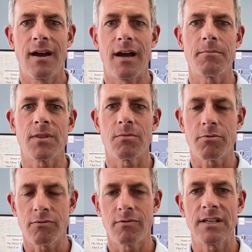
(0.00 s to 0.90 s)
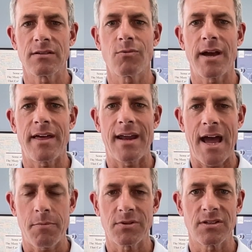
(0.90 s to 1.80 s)
Um, the pr- reason why that
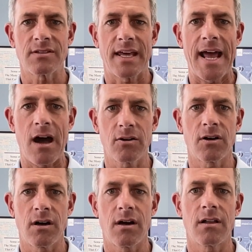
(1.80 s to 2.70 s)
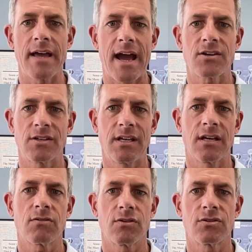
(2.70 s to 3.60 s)
happens is that alcohol actually
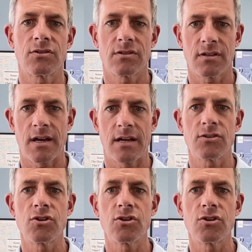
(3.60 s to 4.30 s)
increases uh,